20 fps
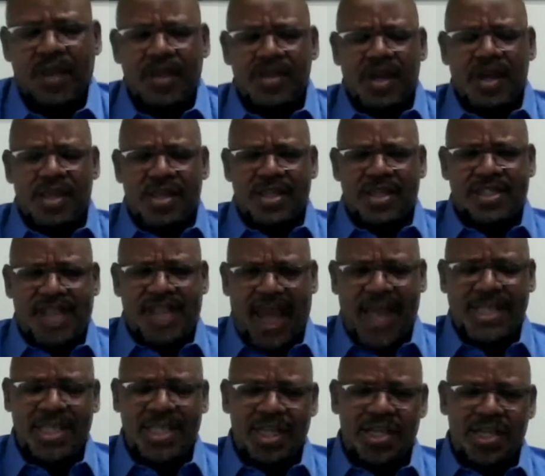the
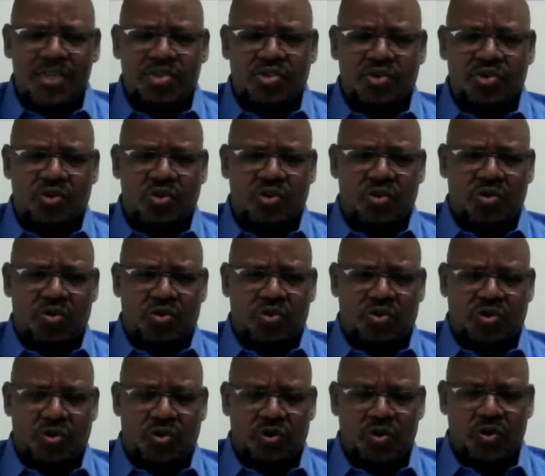state needs to
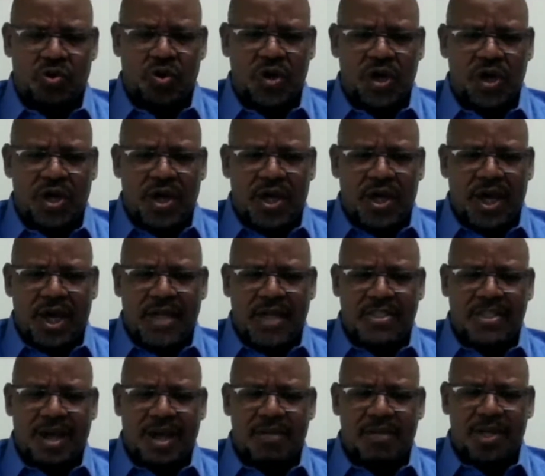
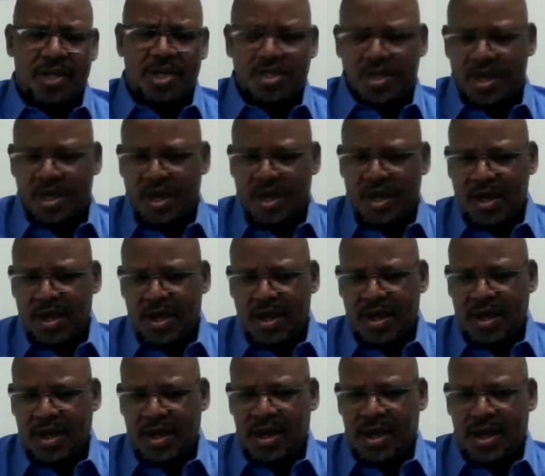establish
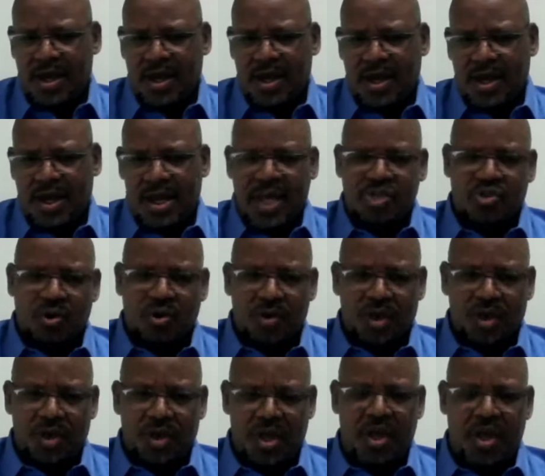an
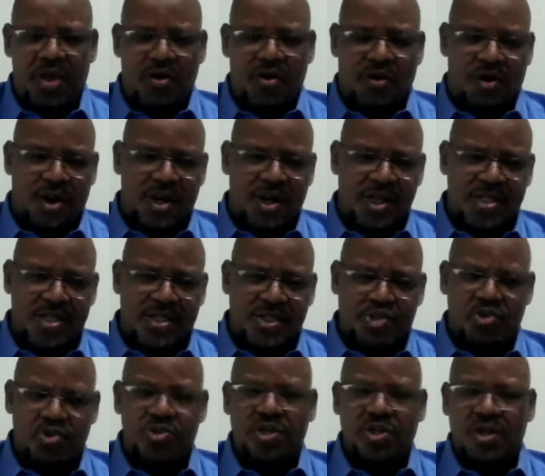SOE or an
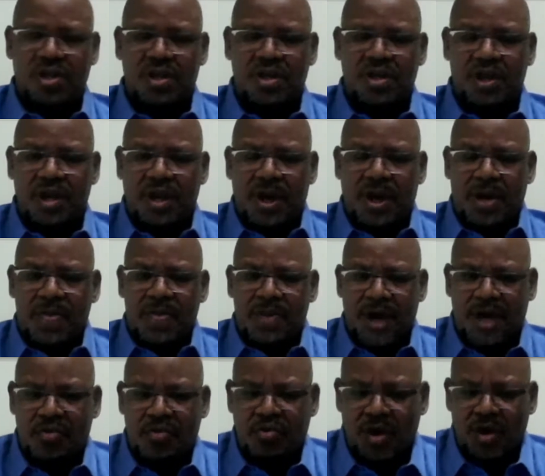institution
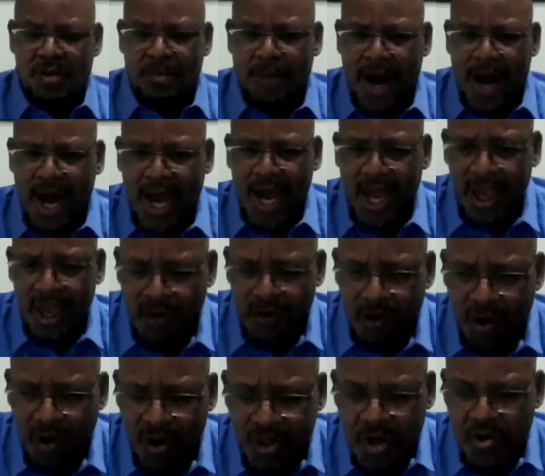that will buy
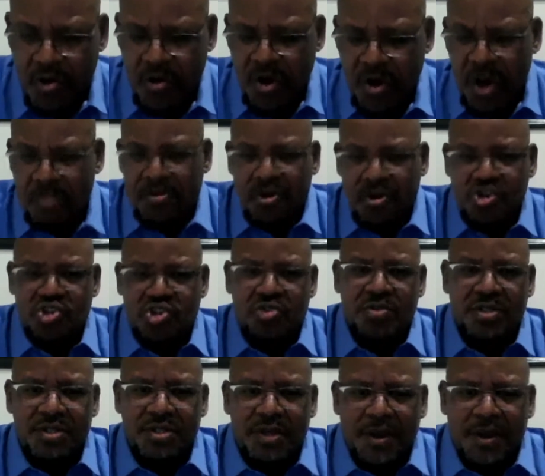all the rural
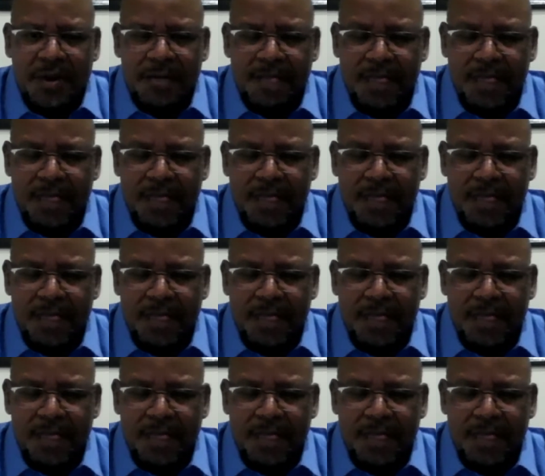produce